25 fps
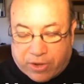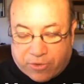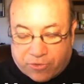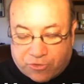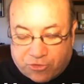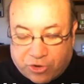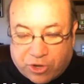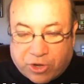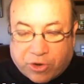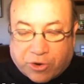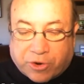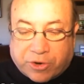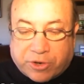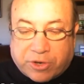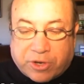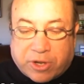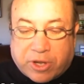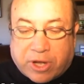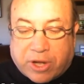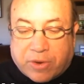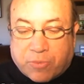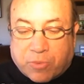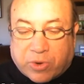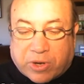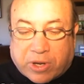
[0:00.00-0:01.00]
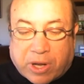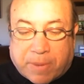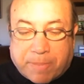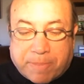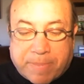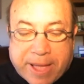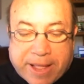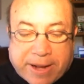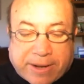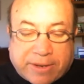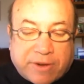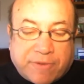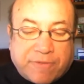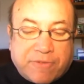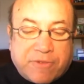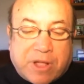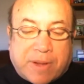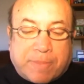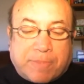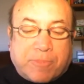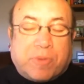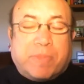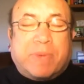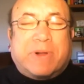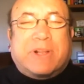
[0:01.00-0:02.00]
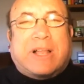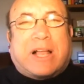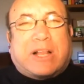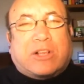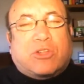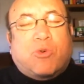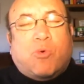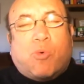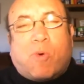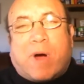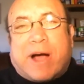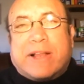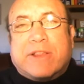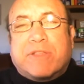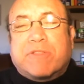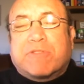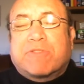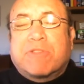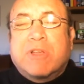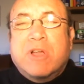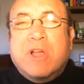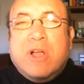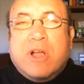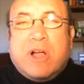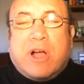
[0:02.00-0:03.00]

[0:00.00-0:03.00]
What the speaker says: She earned a competitive number, but not quite as